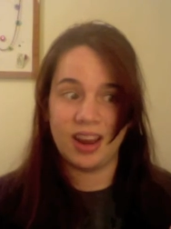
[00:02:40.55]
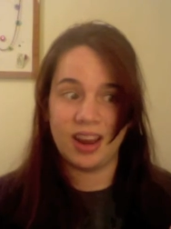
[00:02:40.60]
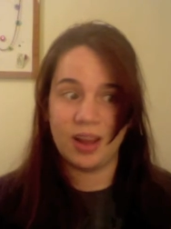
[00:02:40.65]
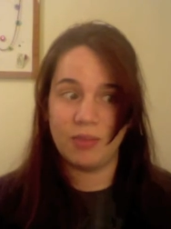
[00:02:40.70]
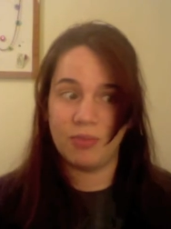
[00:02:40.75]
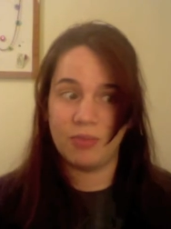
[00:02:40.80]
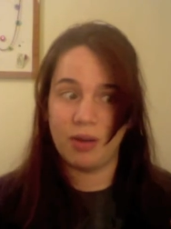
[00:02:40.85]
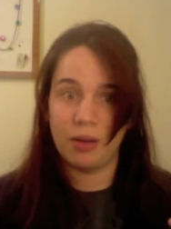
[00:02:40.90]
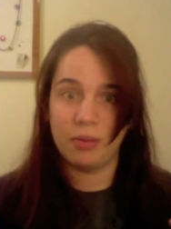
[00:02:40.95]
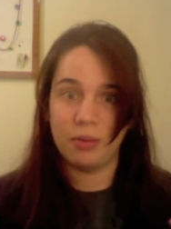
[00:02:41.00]

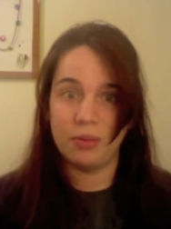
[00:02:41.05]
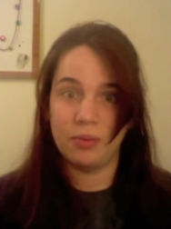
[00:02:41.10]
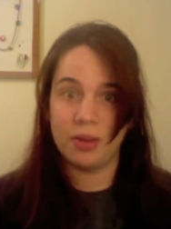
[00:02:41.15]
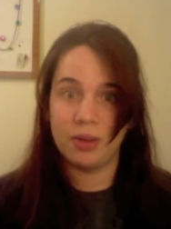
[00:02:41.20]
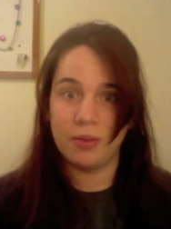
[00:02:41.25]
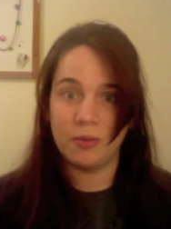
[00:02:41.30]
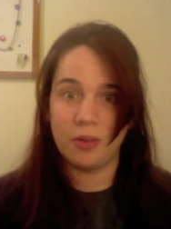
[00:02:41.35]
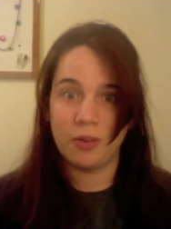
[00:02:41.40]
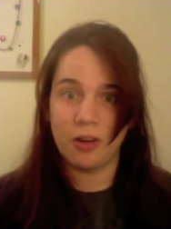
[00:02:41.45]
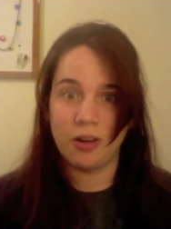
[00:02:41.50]
I'm probably
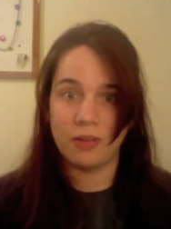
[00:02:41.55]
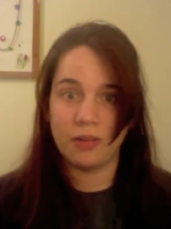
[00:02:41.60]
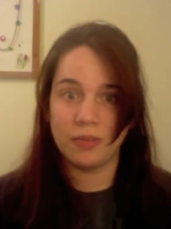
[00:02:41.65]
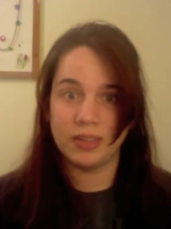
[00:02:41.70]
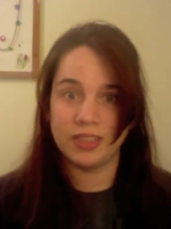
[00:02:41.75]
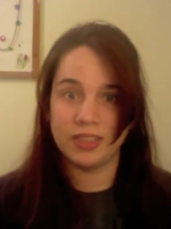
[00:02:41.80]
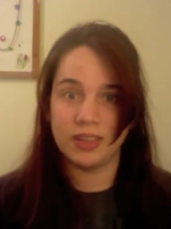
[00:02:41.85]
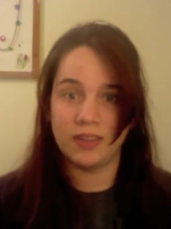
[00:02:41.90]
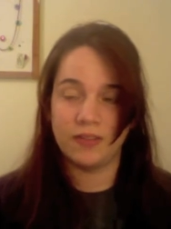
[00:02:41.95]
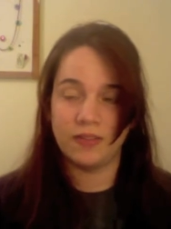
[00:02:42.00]
being more hard on
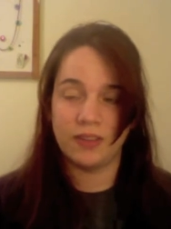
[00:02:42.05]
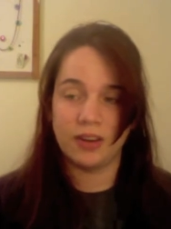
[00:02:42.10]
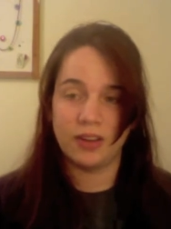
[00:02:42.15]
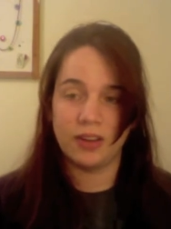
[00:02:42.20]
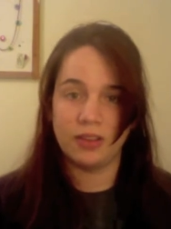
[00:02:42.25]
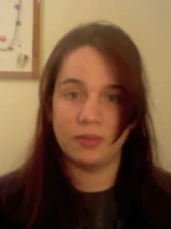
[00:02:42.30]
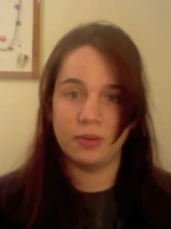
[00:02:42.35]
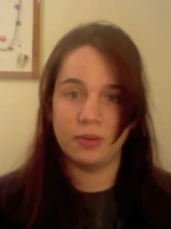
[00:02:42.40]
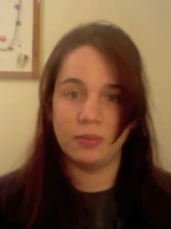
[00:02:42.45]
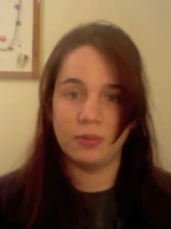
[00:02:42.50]
myself than
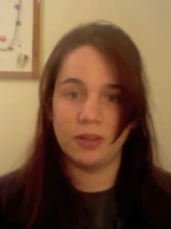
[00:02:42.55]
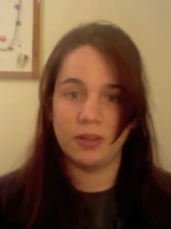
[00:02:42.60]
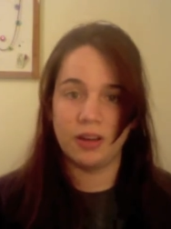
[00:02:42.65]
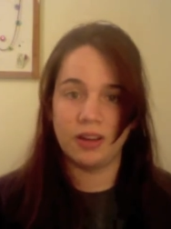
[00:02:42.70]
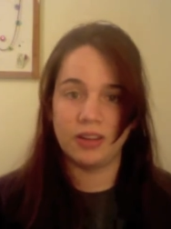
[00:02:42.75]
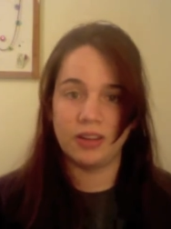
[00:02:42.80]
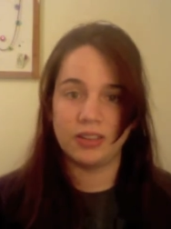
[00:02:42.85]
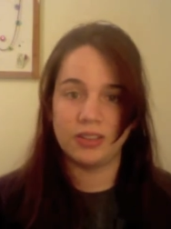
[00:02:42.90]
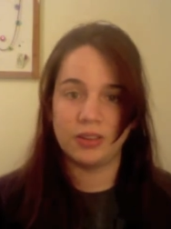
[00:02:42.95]
other people are,